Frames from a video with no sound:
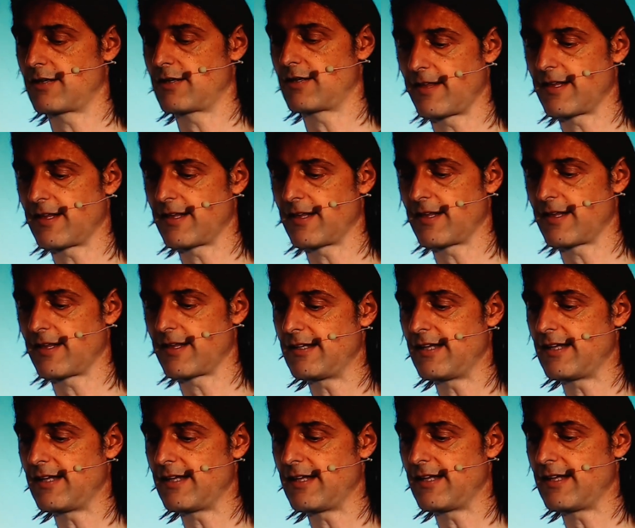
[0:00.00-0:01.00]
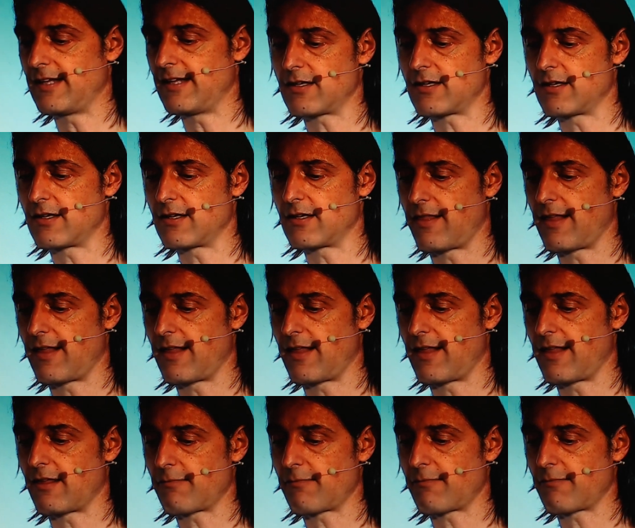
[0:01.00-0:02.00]
think he did. He said they
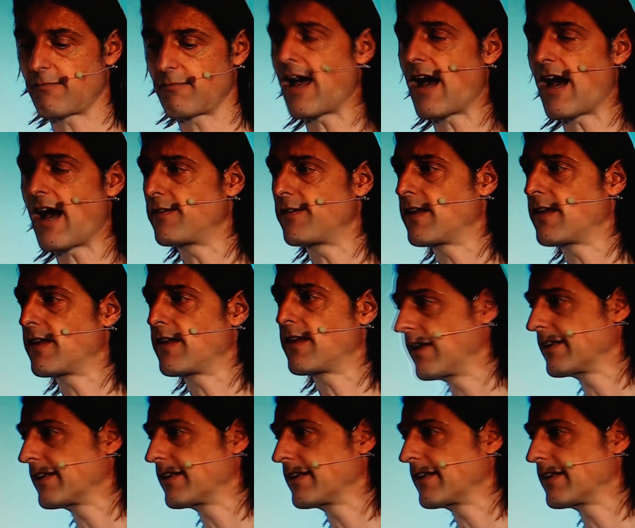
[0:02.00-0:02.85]
spent half a year and